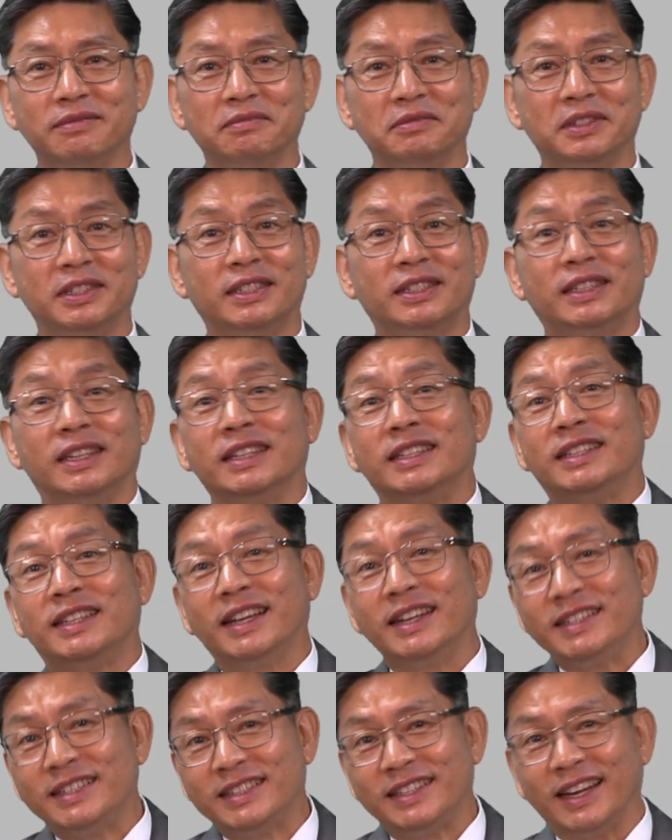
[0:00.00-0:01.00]

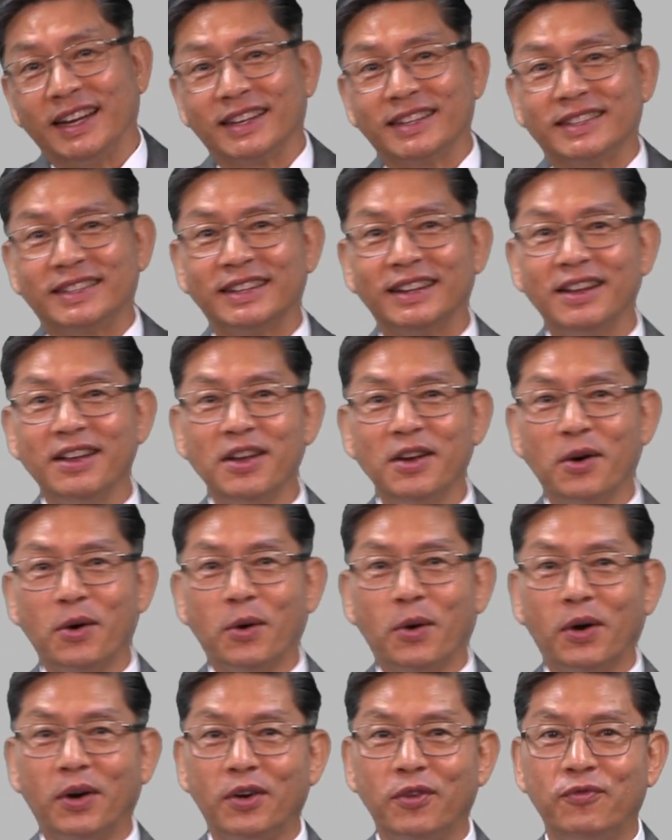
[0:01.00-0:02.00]
statistics
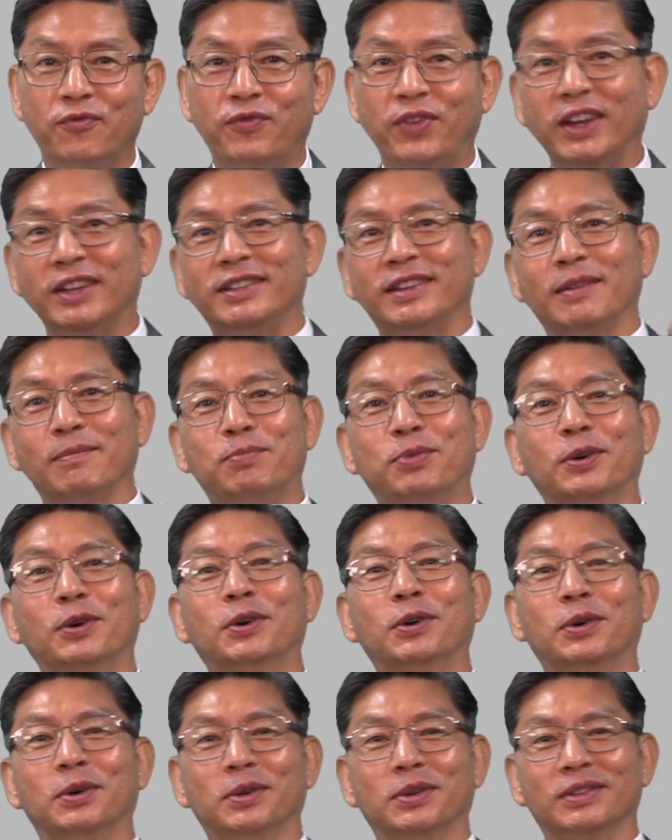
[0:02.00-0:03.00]
or fishing
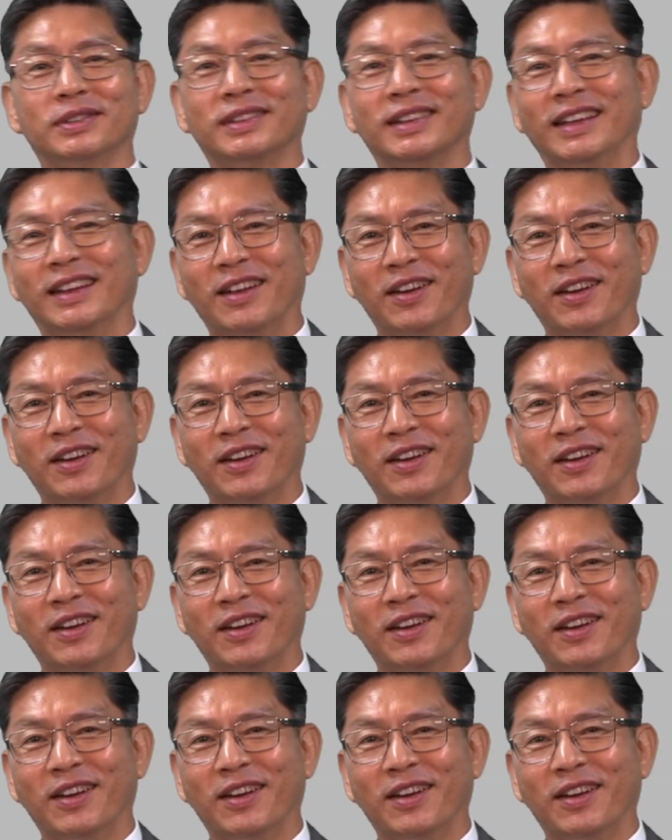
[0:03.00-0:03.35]
pools.